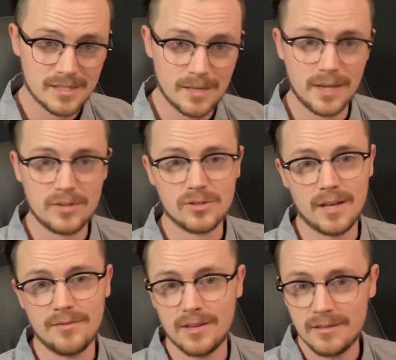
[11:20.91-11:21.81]
C major
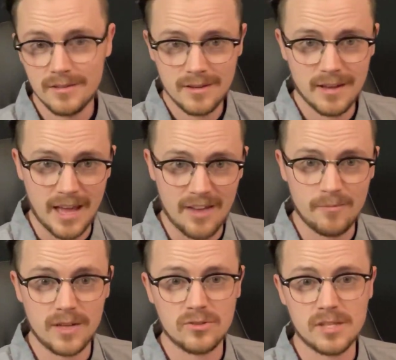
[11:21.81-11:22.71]
7. F
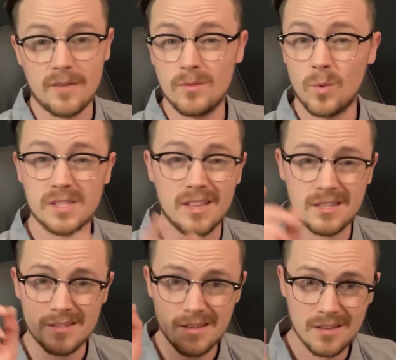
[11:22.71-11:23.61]
major 7. What's this?